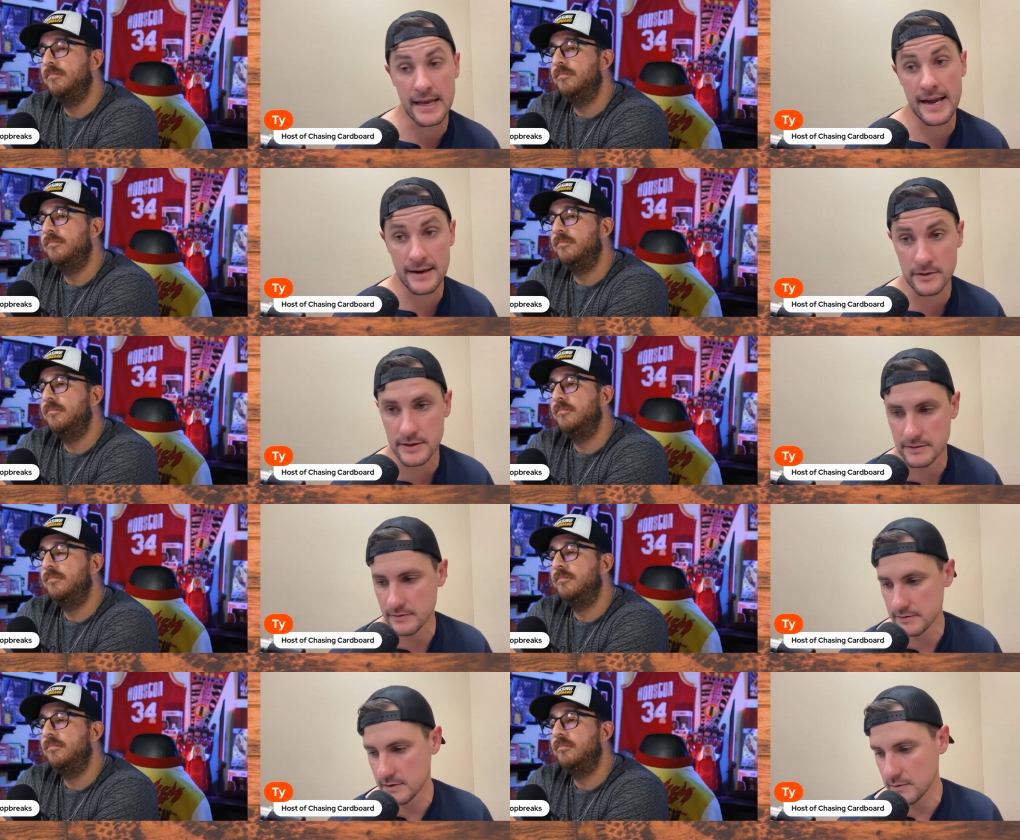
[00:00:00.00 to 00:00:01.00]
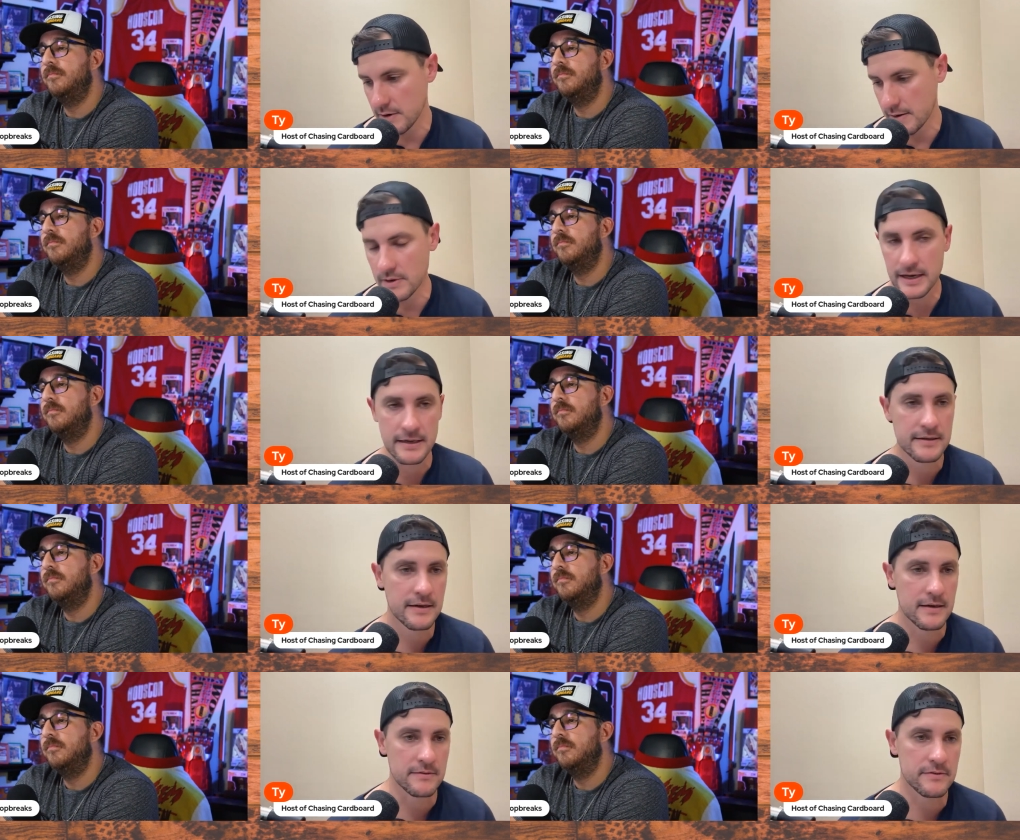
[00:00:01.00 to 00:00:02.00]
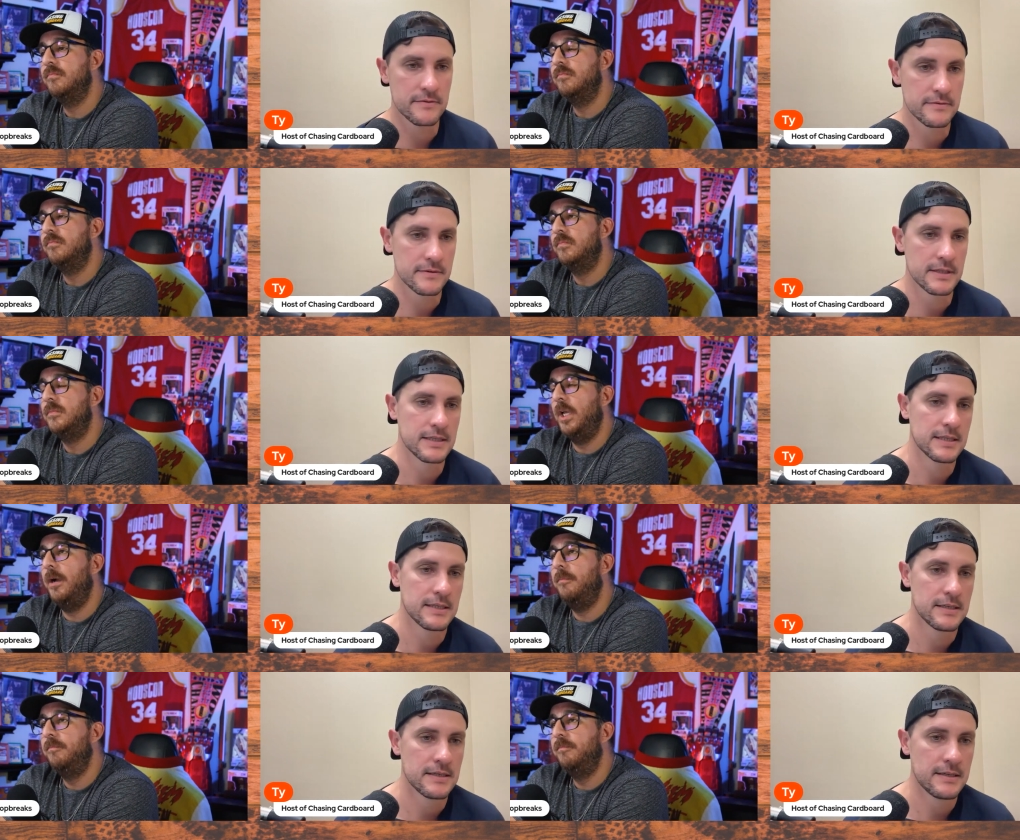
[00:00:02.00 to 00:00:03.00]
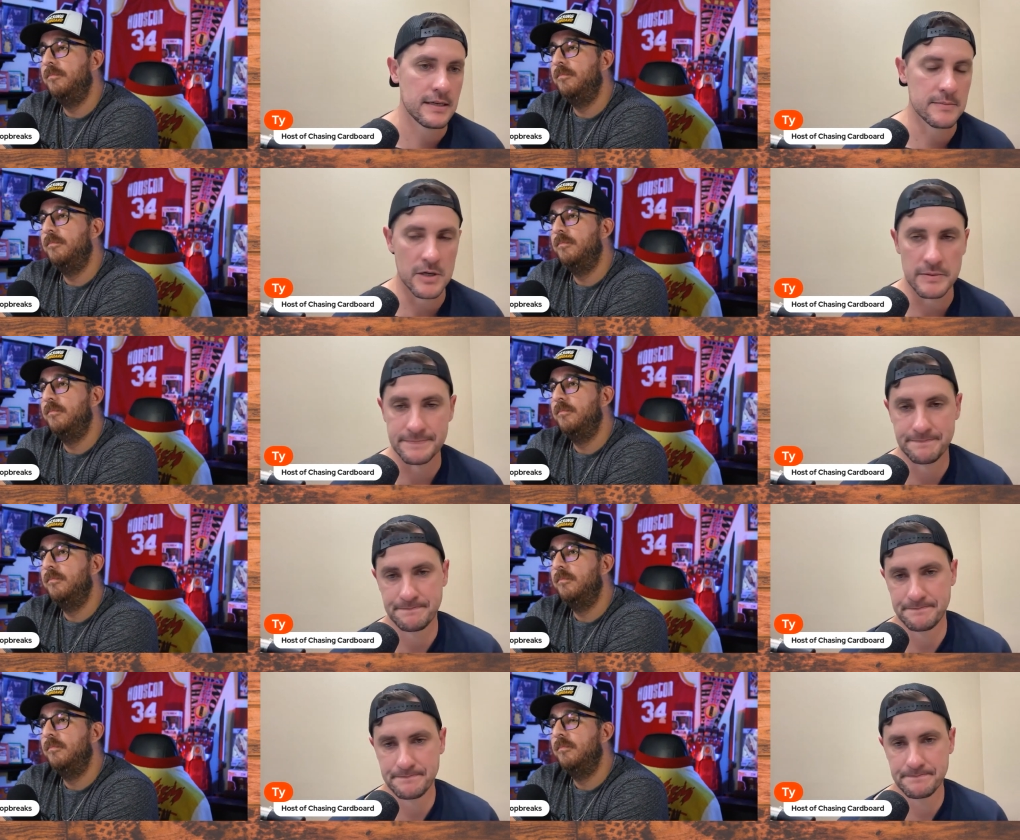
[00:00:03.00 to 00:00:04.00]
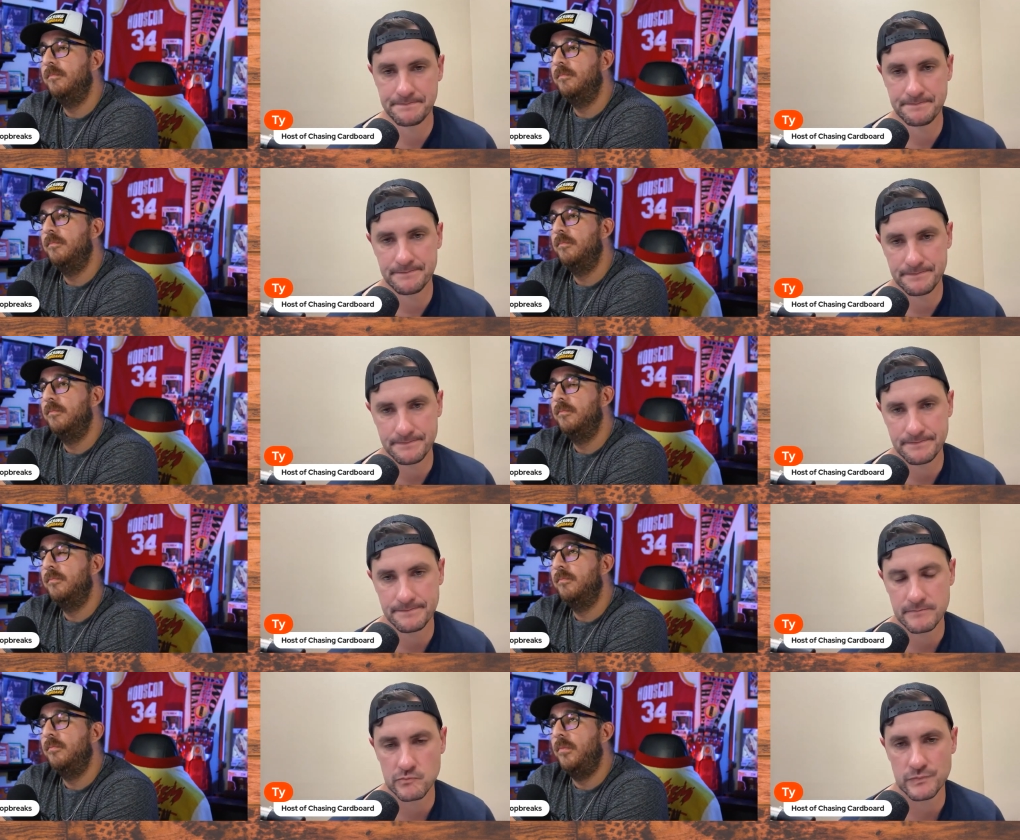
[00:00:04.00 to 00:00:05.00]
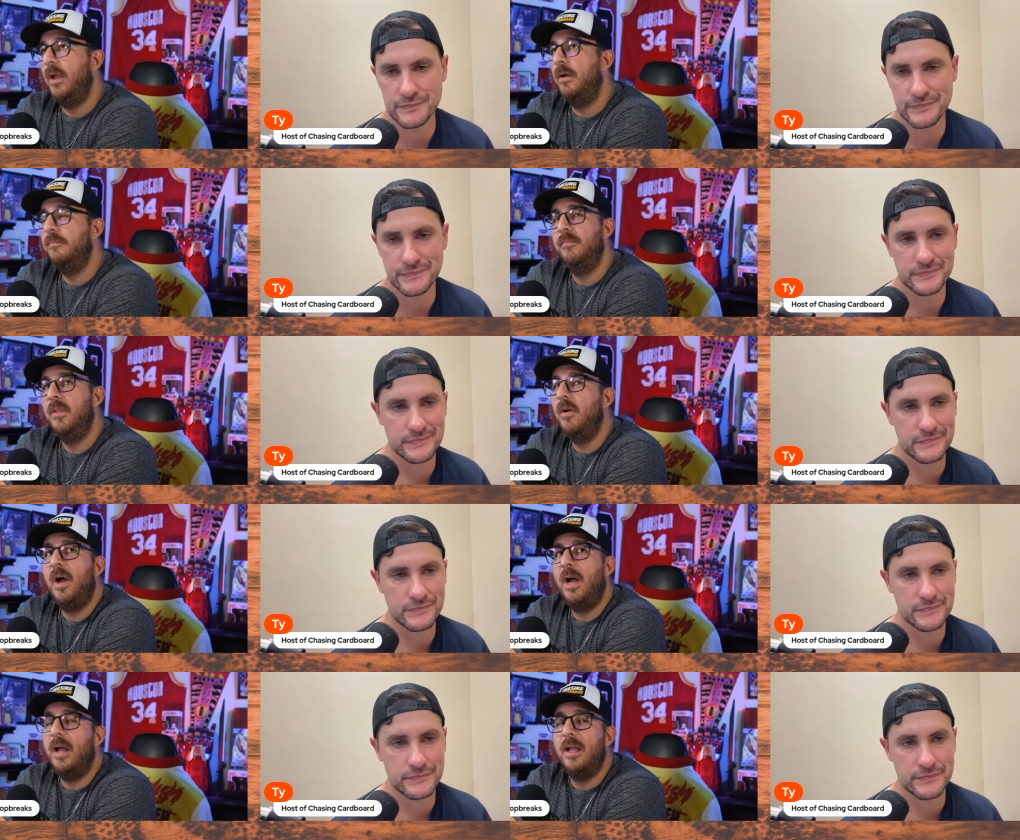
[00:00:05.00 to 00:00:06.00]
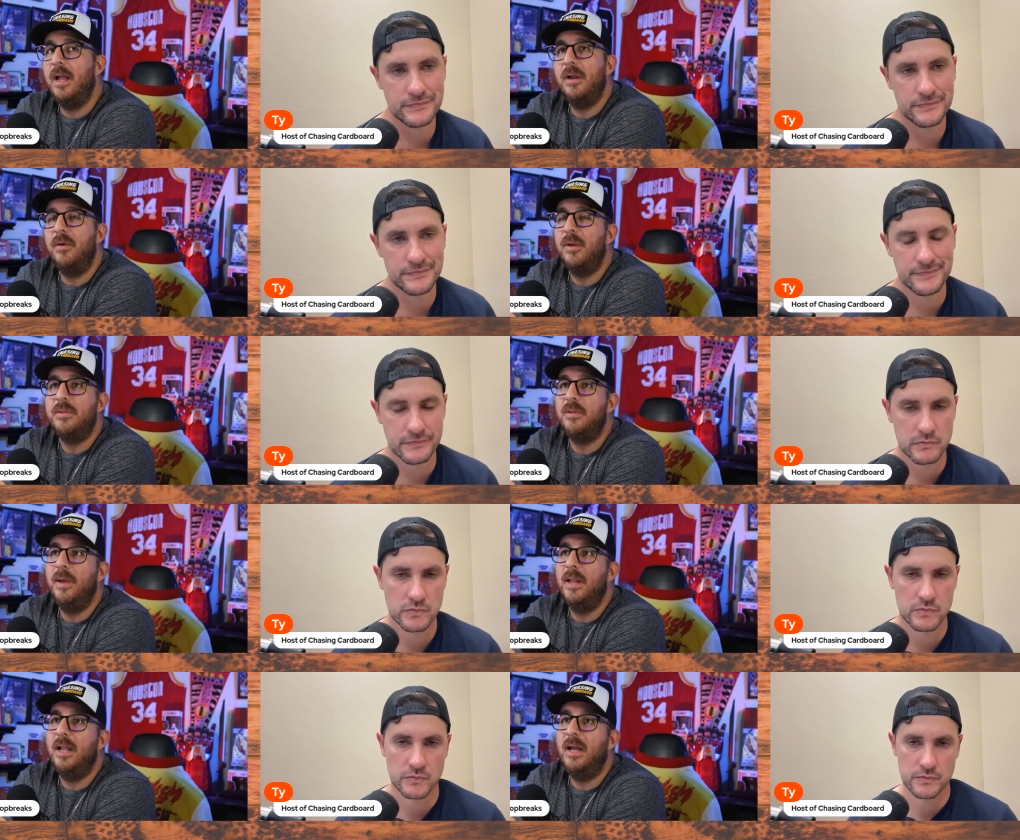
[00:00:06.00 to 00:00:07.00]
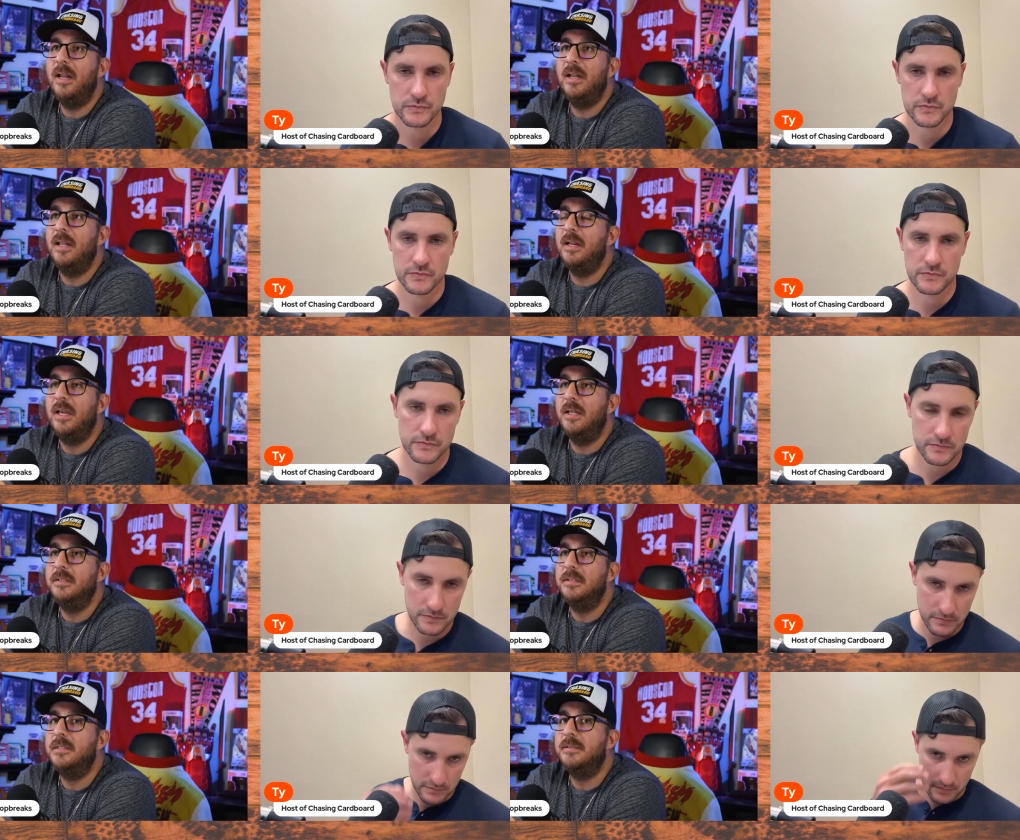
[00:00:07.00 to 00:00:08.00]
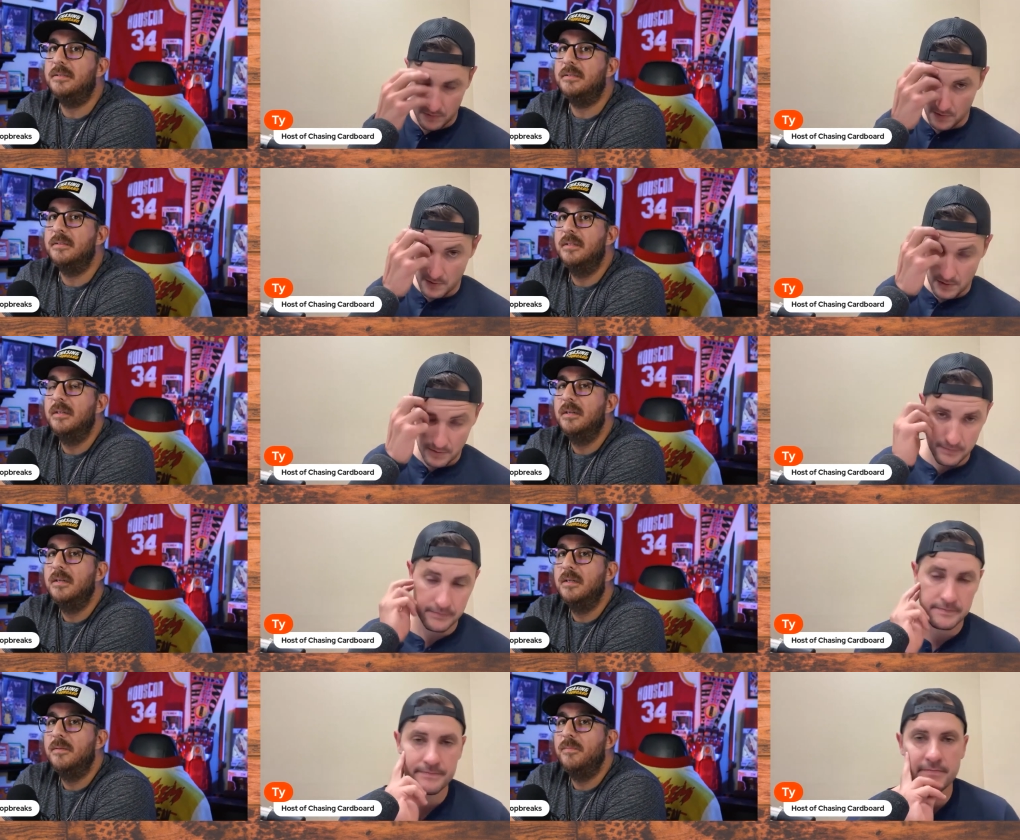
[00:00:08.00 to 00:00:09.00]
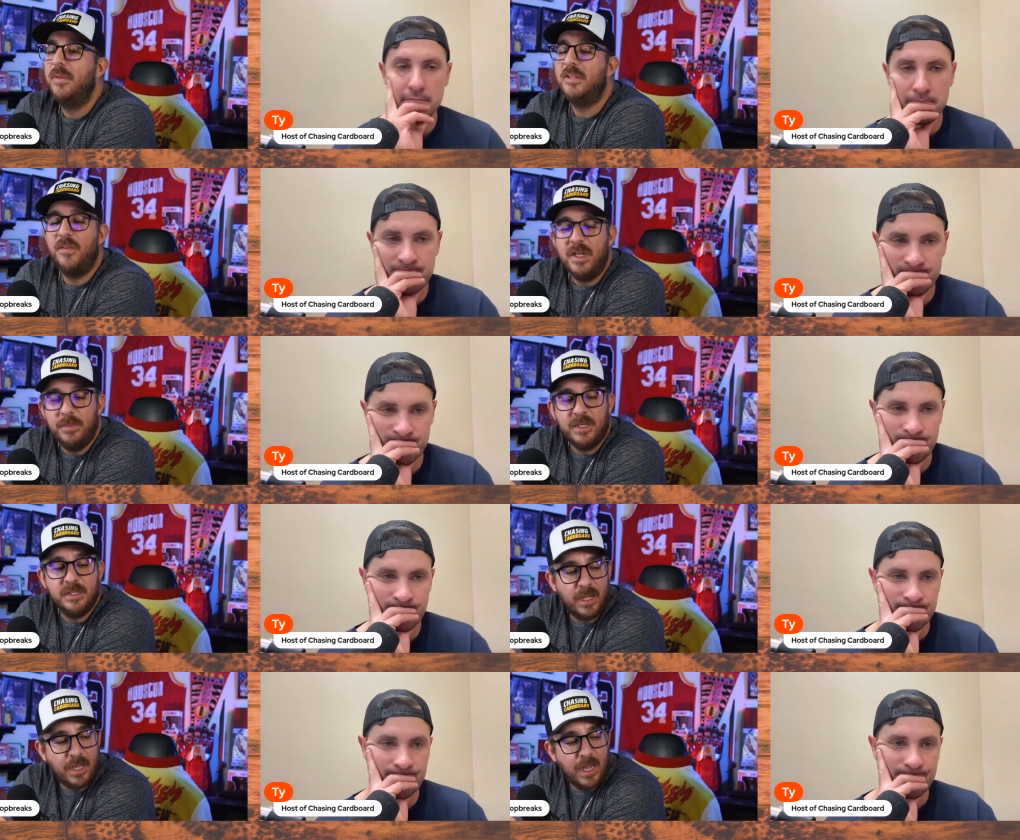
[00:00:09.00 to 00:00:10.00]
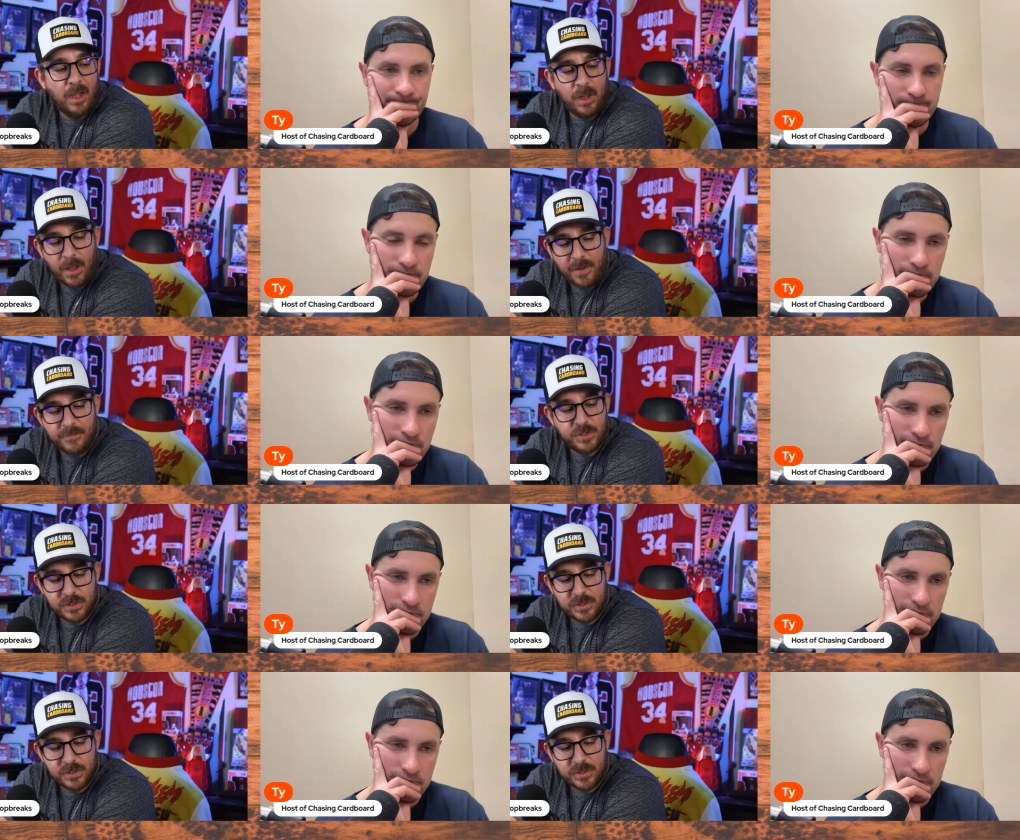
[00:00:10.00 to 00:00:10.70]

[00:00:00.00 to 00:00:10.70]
Speaker 1: handled it the right way. Kind of. Yeah. In the moment.
Speaker 2: Yeah, no, I I agree with you, man. And I and, and again, this is it's funny because like I, I have just